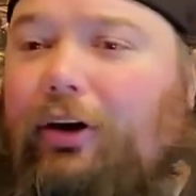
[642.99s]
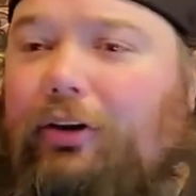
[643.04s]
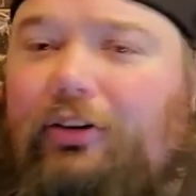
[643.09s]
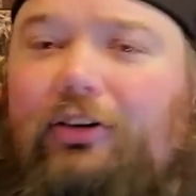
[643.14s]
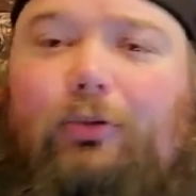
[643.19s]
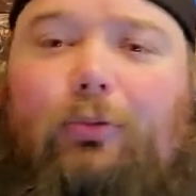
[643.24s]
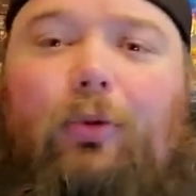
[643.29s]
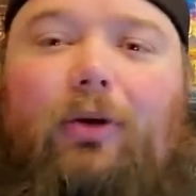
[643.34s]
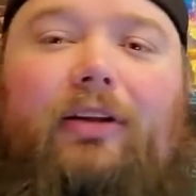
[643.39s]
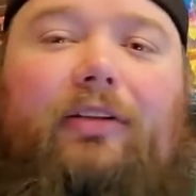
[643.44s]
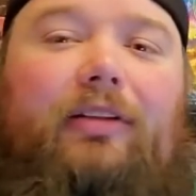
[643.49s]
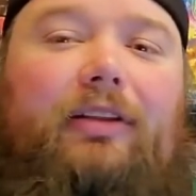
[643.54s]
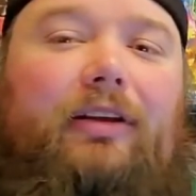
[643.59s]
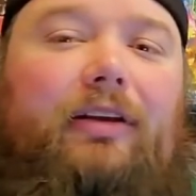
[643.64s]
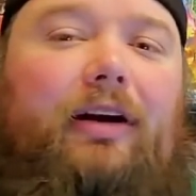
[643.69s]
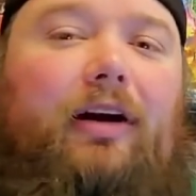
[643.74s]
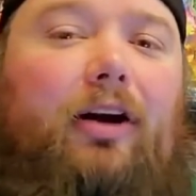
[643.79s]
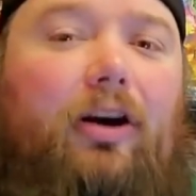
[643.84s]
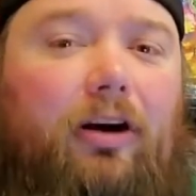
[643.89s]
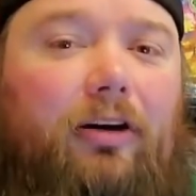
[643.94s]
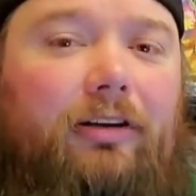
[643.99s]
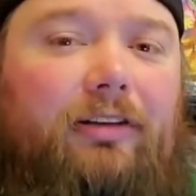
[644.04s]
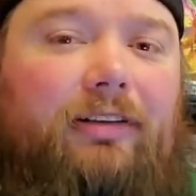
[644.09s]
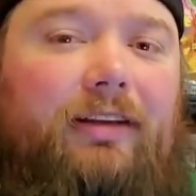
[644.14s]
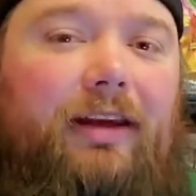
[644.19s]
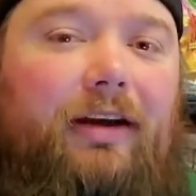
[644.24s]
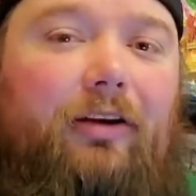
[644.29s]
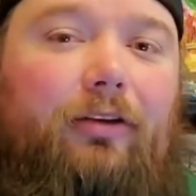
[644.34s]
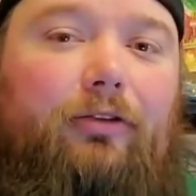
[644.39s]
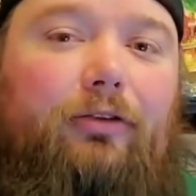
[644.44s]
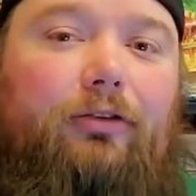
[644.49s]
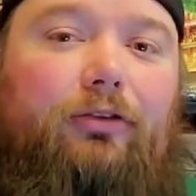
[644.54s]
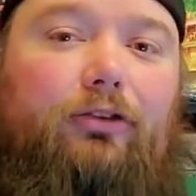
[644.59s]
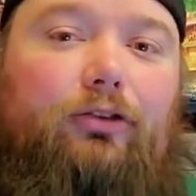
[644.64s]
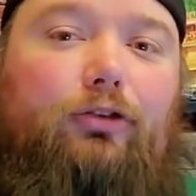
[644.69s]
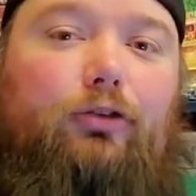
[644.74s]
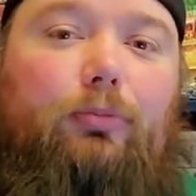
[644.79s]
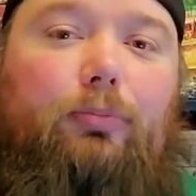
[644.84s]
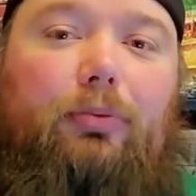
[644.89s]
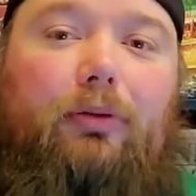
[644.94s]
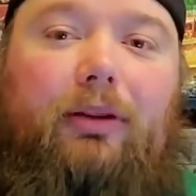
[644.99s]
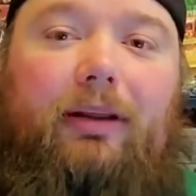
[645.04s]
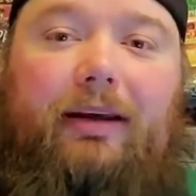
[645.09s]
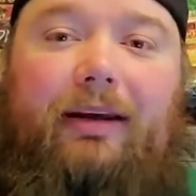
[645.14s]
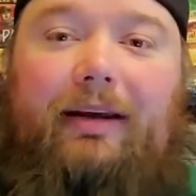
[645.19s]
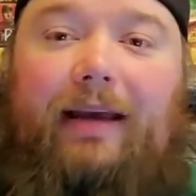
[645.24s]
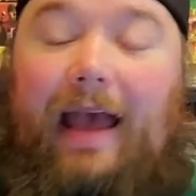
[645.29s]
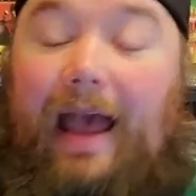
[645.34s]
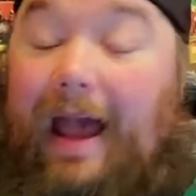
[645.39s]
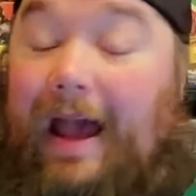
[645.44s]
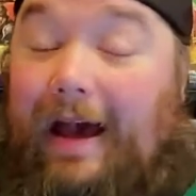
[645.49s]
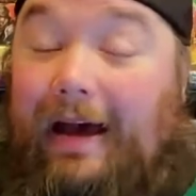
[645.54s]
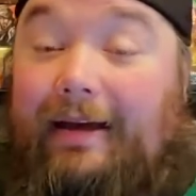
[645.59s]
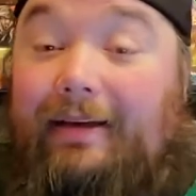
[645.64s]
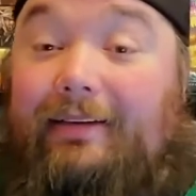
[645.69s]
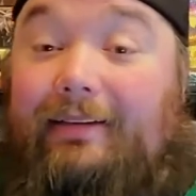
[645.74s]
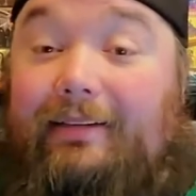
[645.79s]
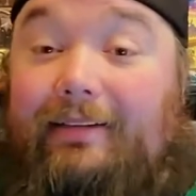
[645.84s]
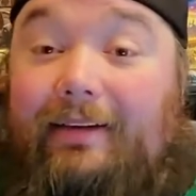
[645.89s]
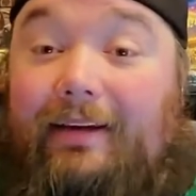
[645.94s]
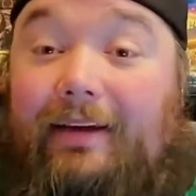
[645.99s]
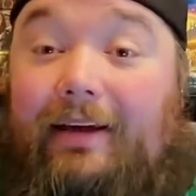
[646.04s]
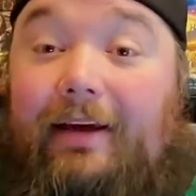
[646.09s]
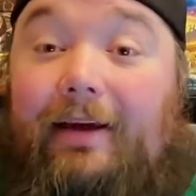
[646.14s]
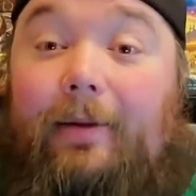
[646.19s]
She's one of the hardest characters to play as,